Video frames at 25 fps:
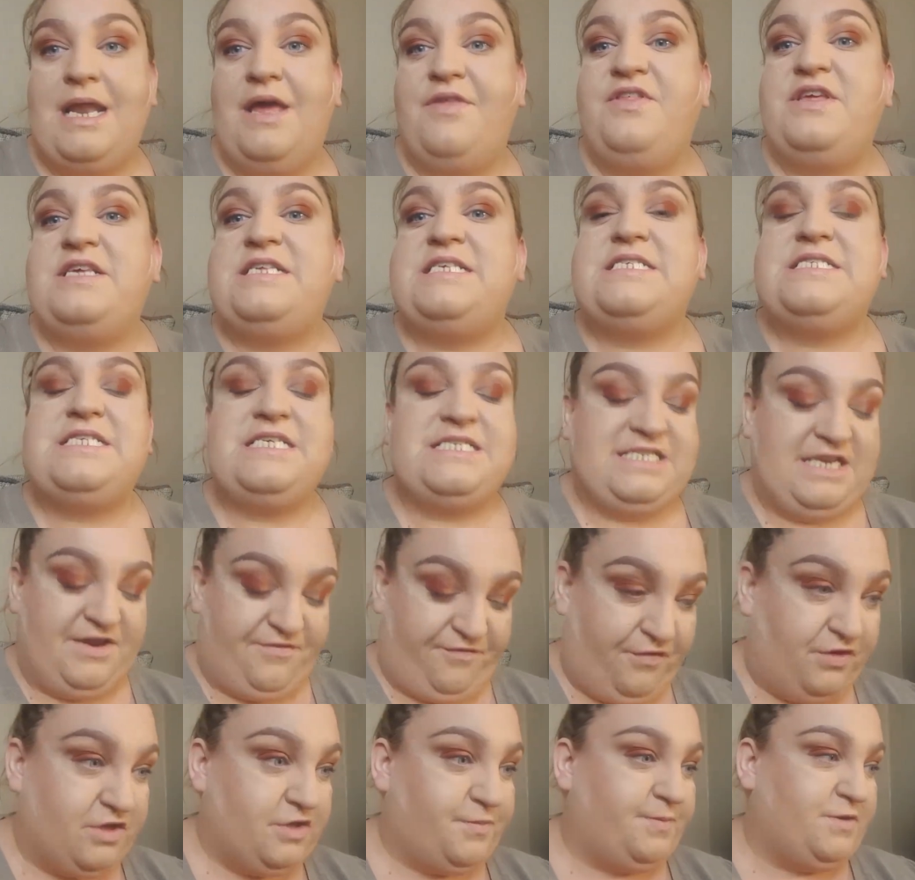now this is the
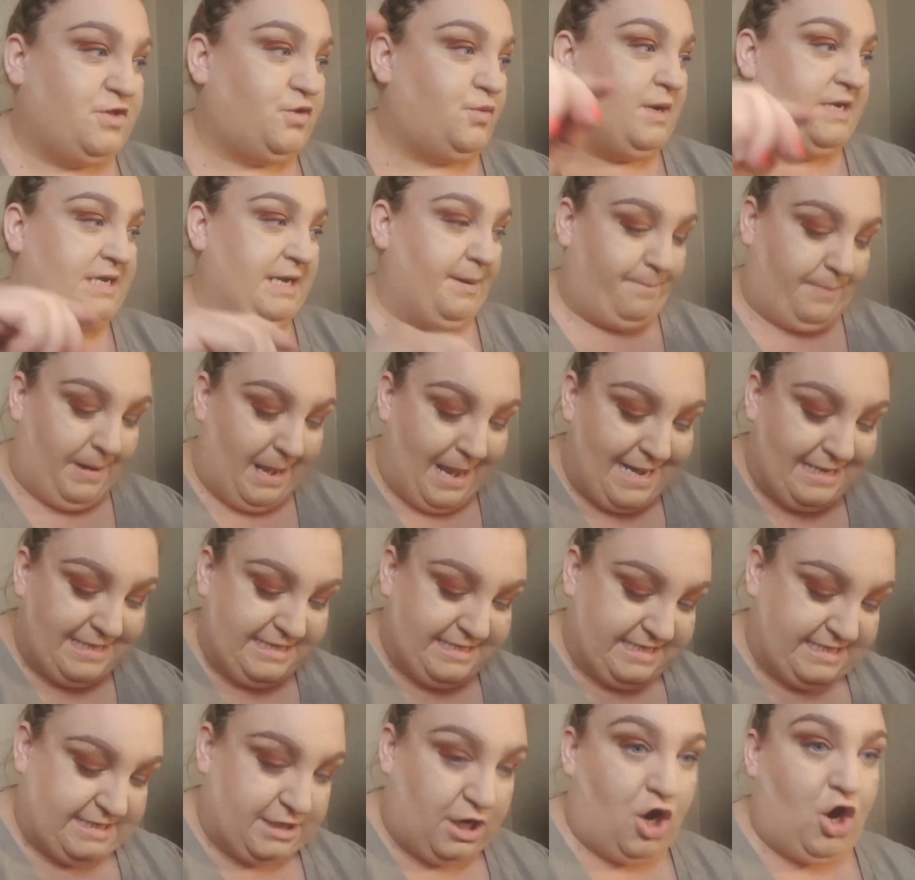difference between a
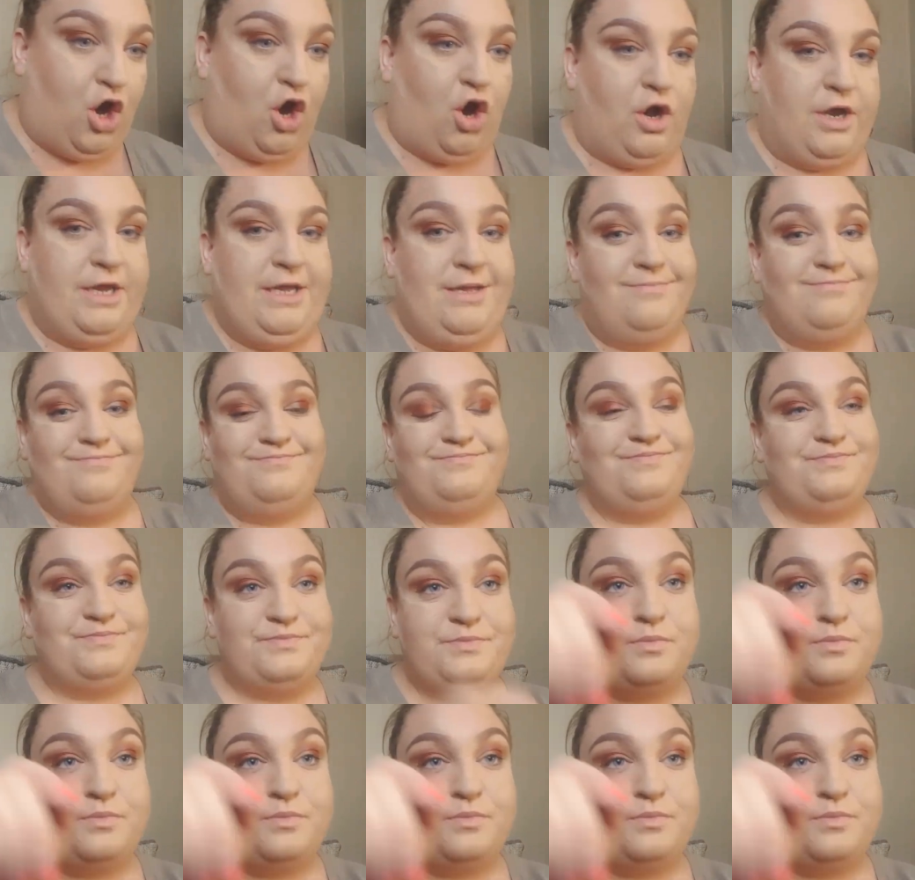blended eye